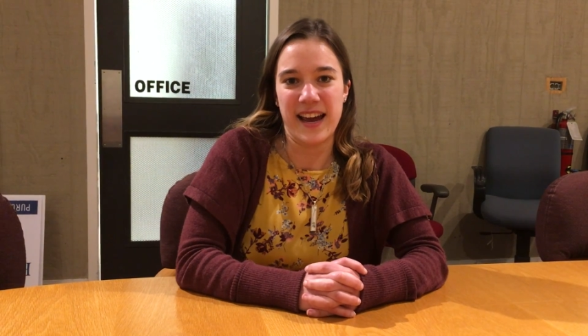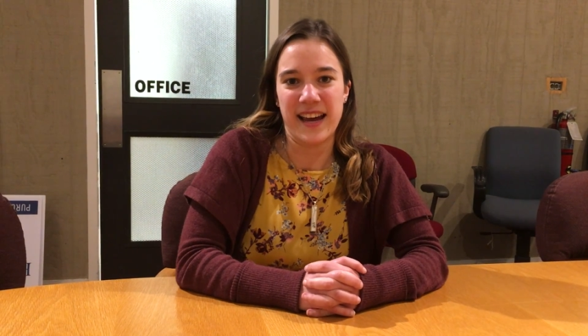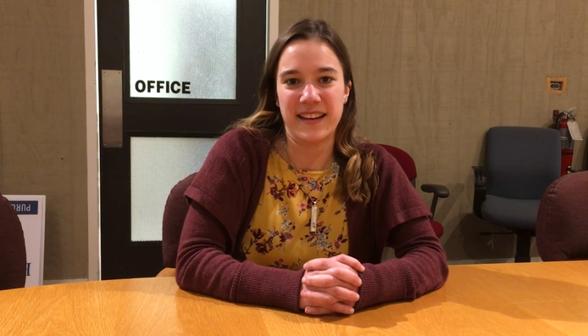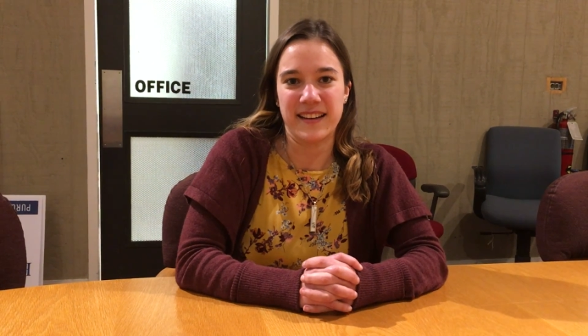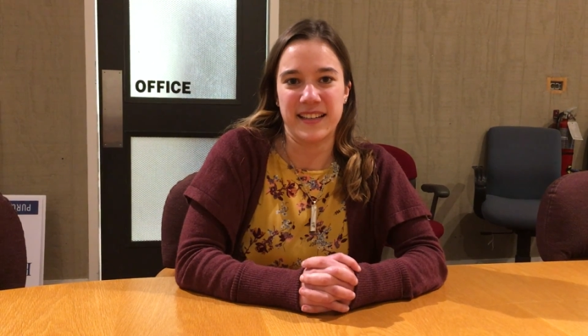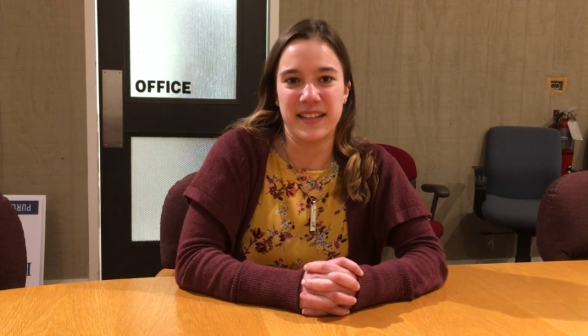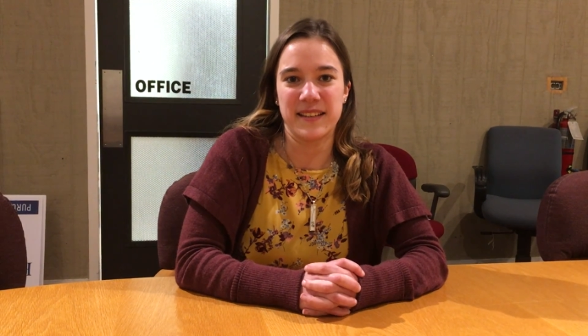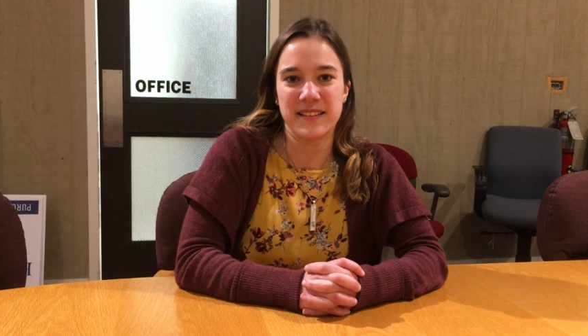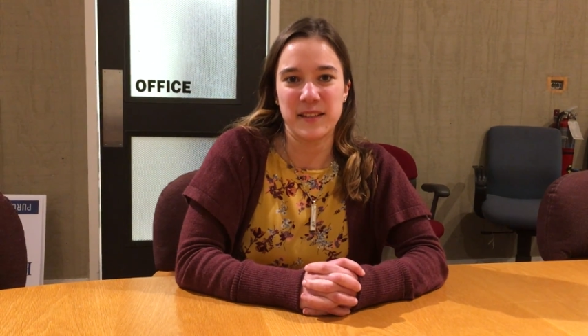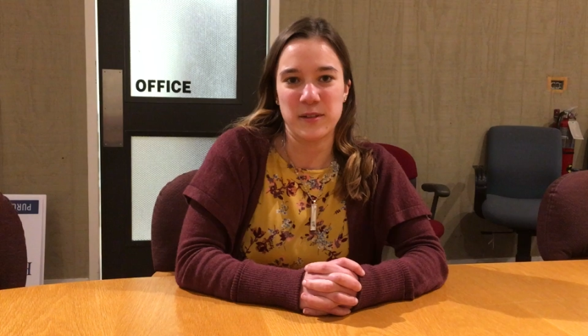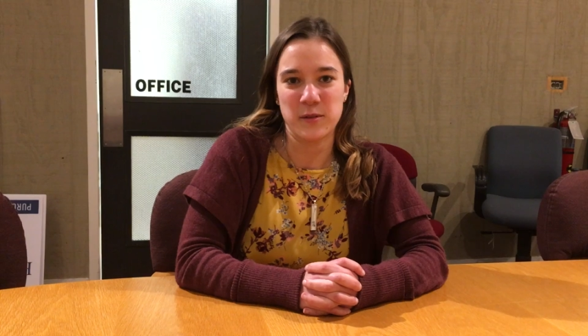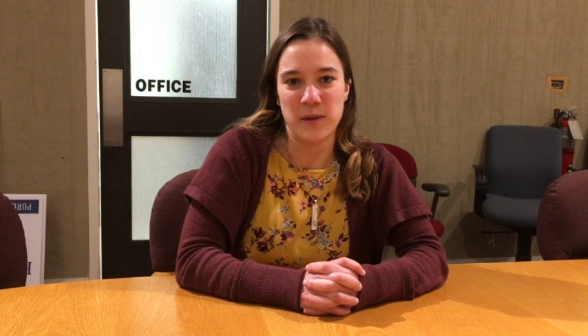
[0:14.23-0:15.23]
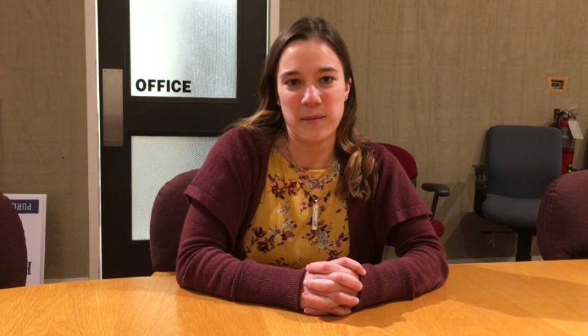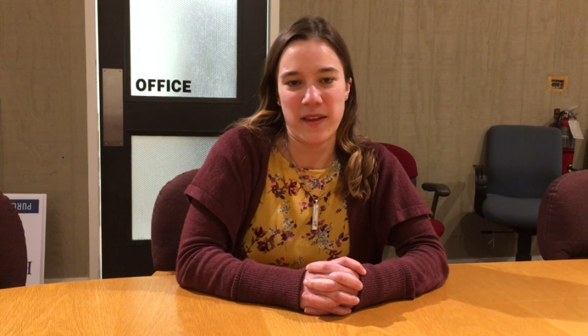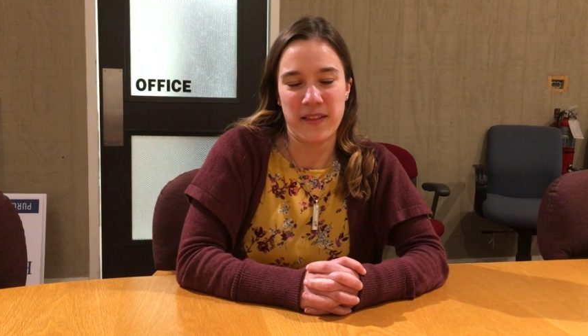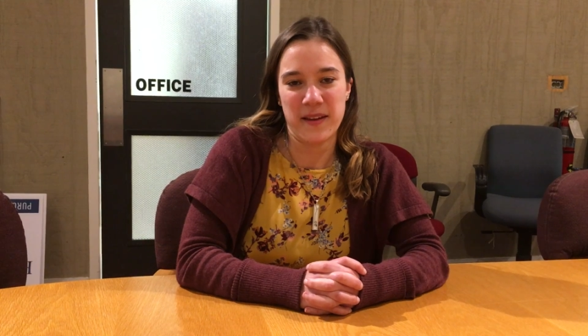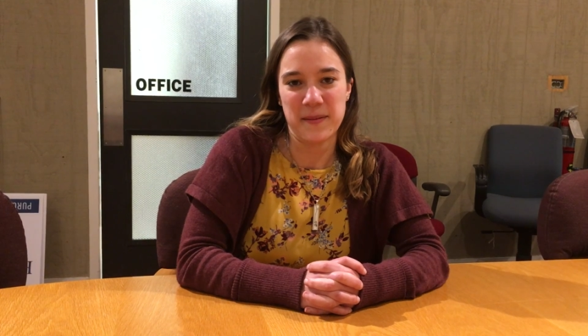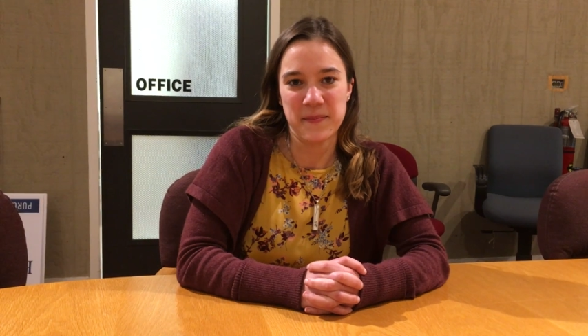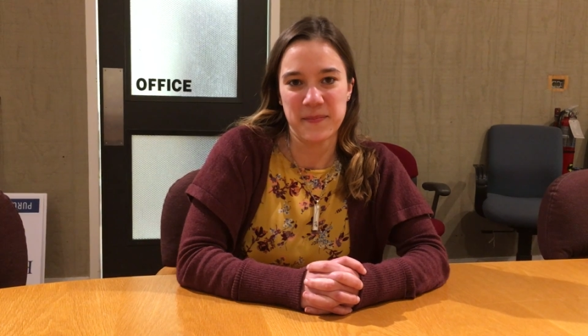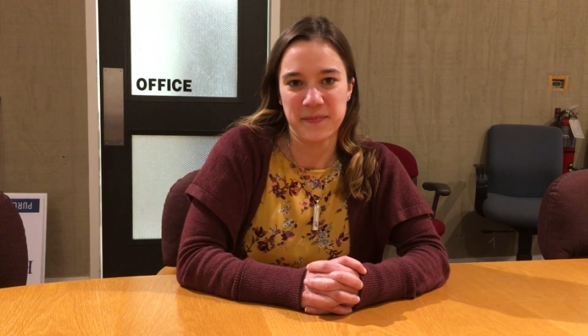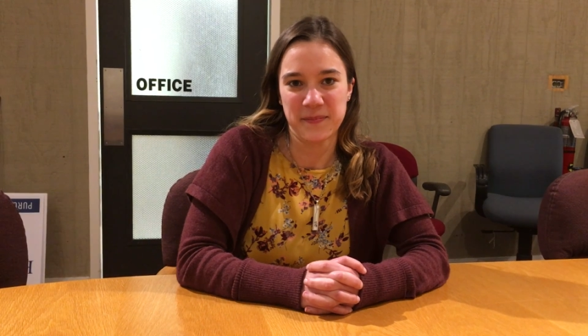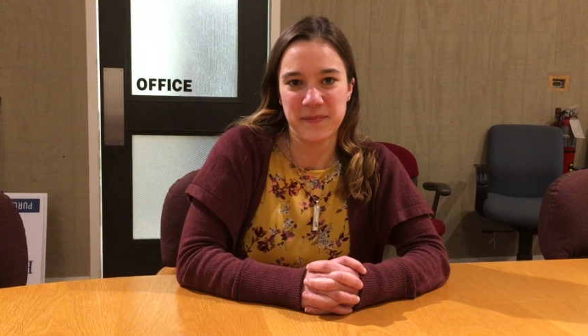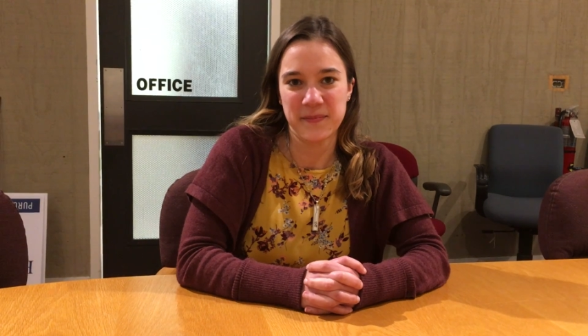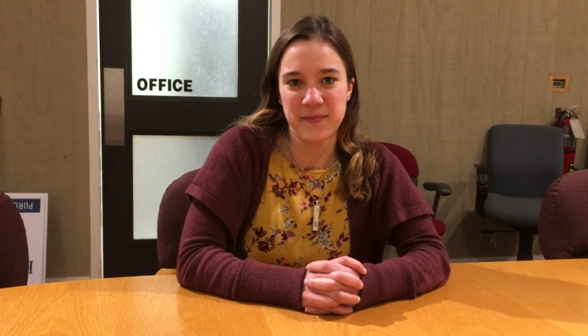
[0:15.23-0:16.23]
at Historic
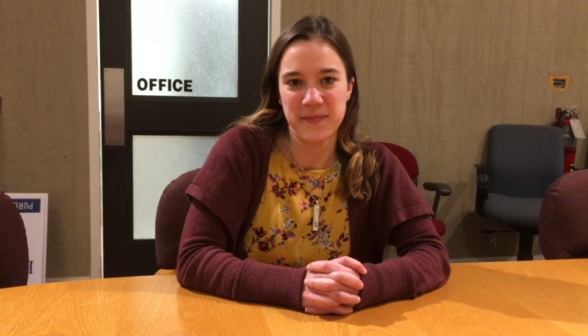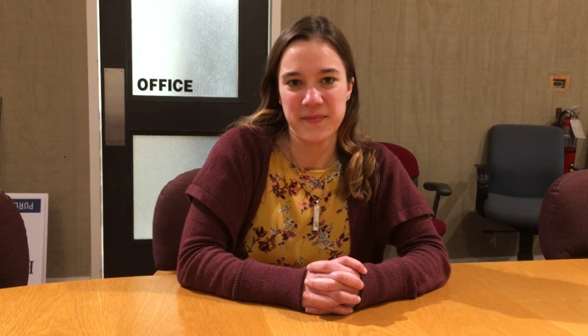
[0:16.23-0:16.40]
Bethlehem.